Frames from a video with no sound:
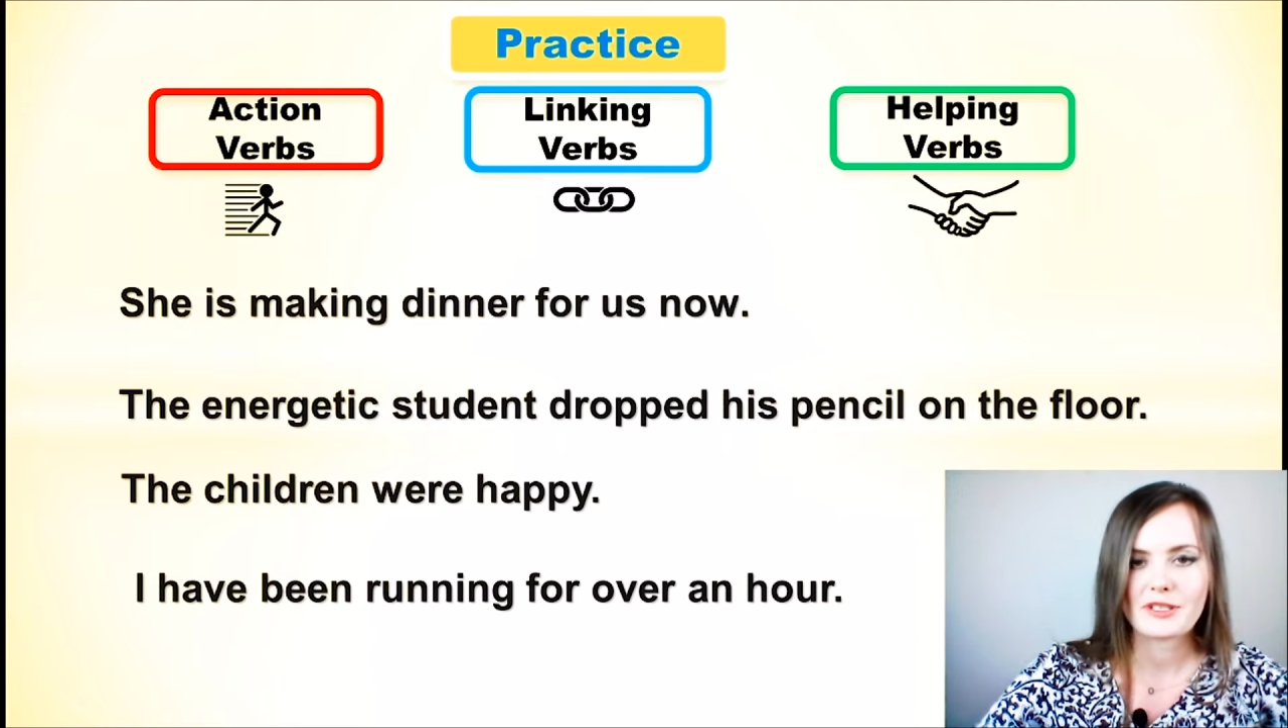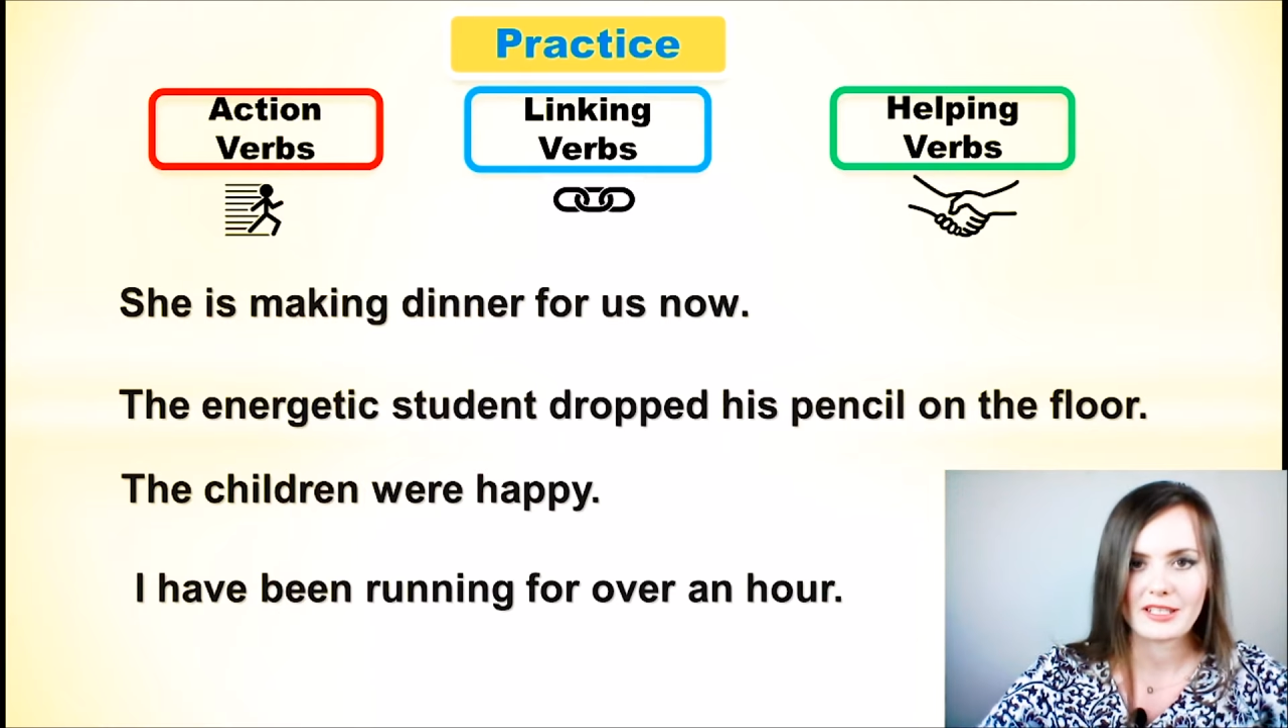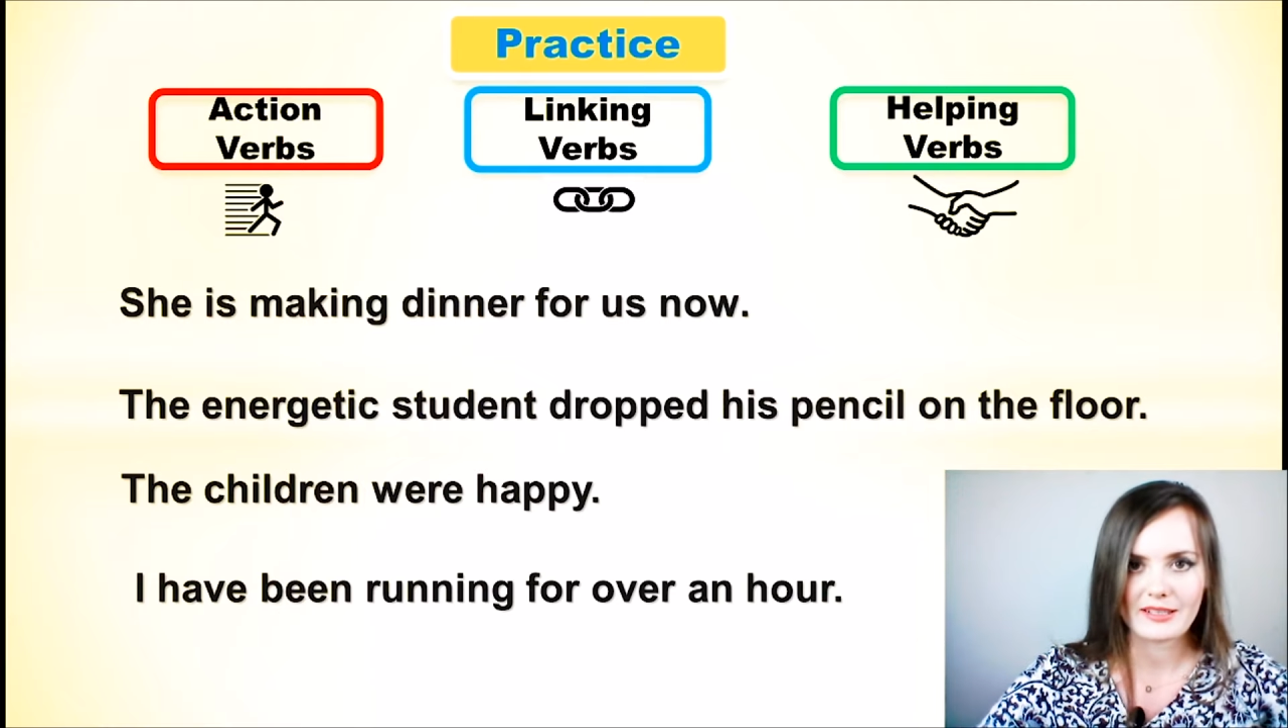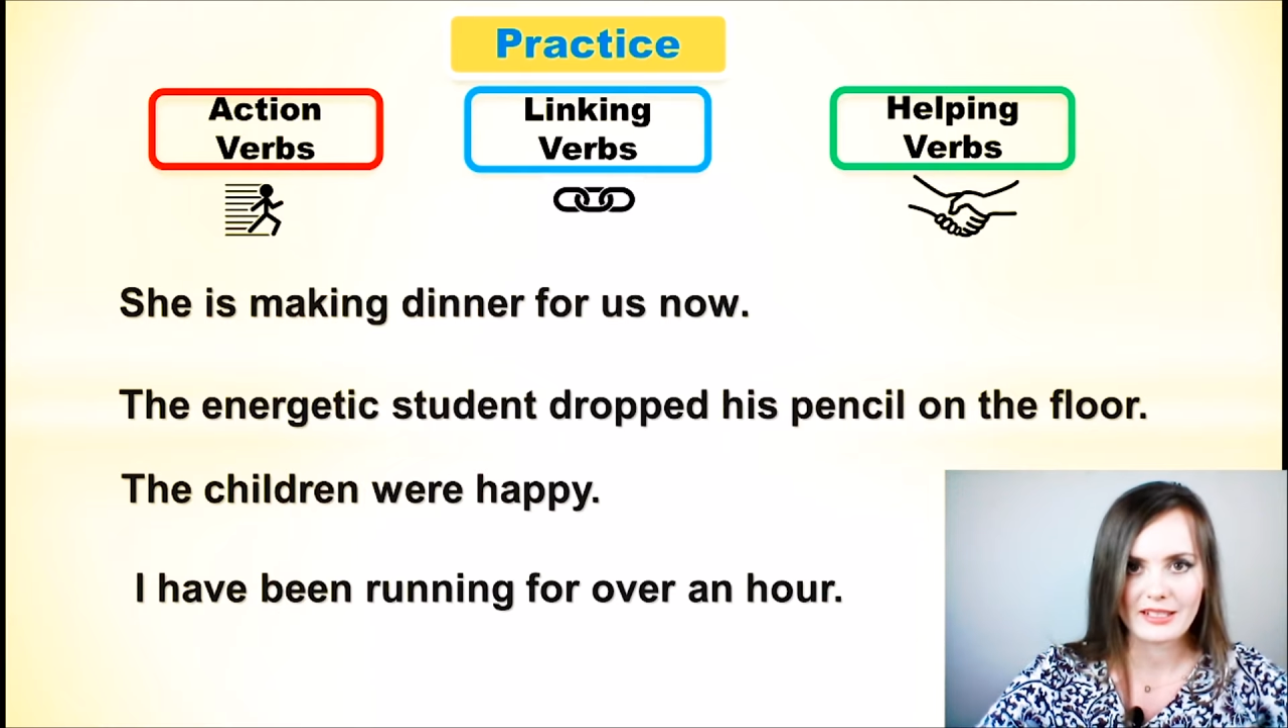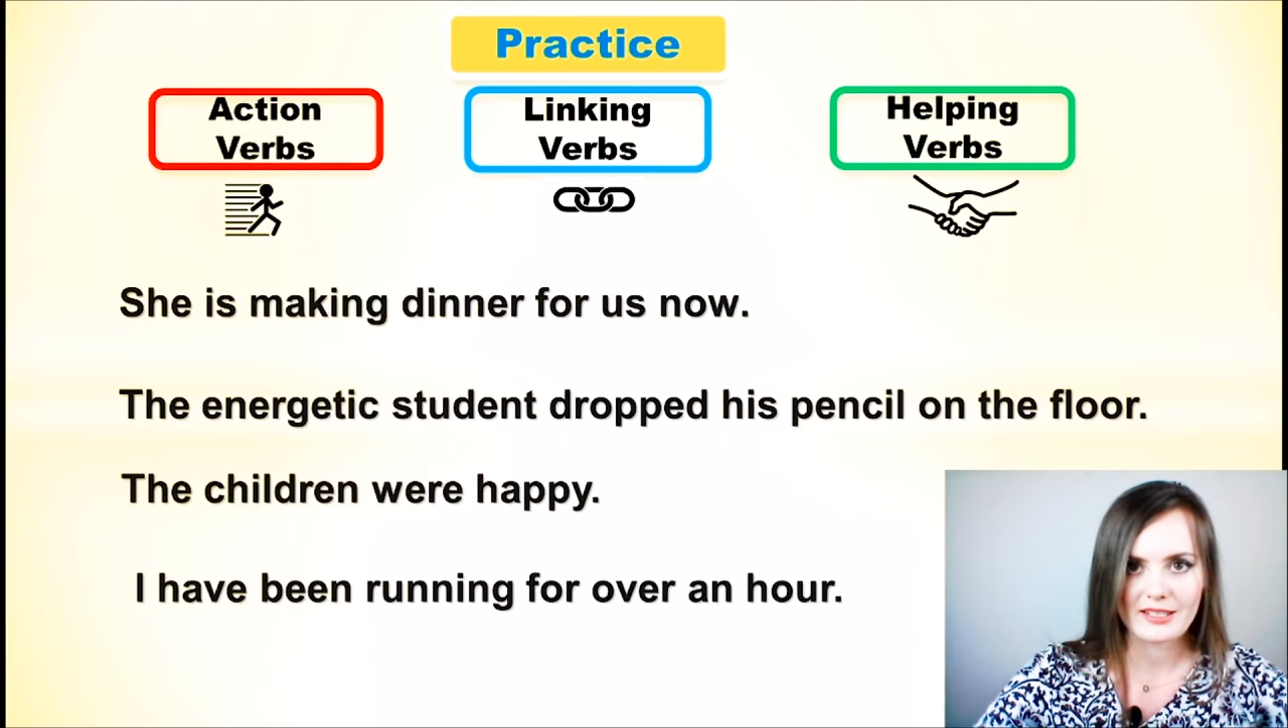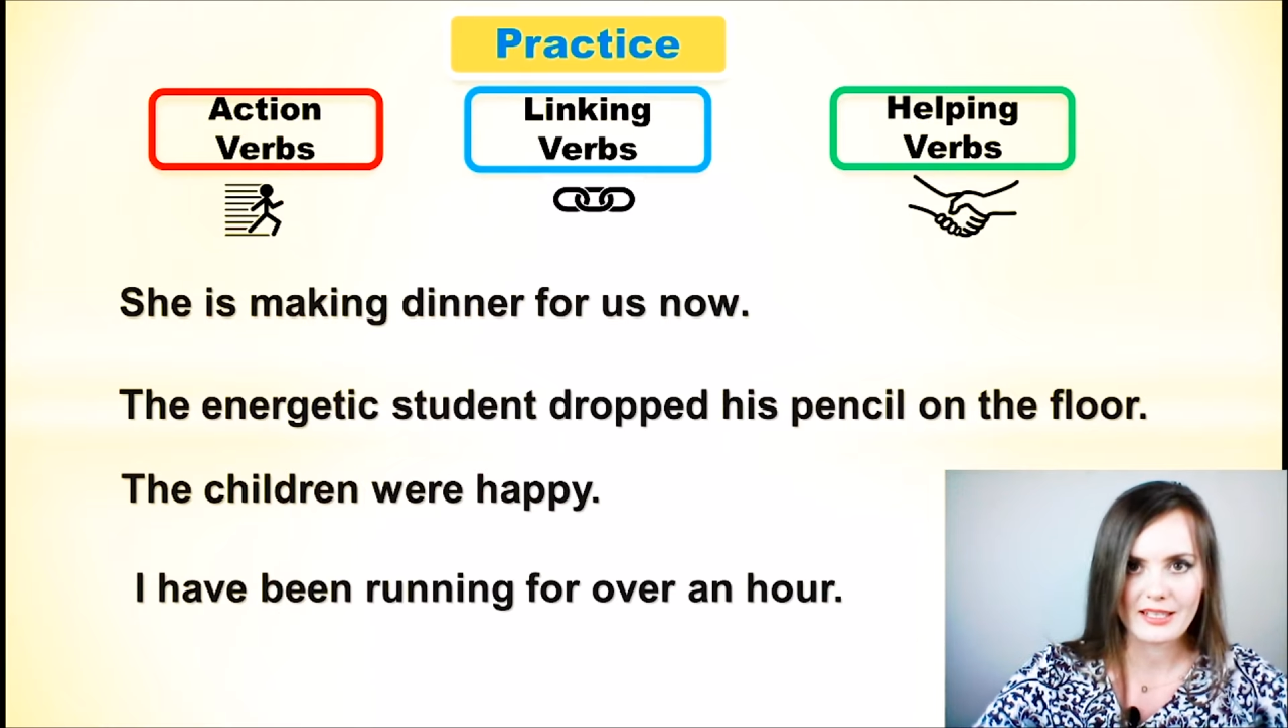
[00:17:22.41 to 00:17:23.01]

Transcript: in this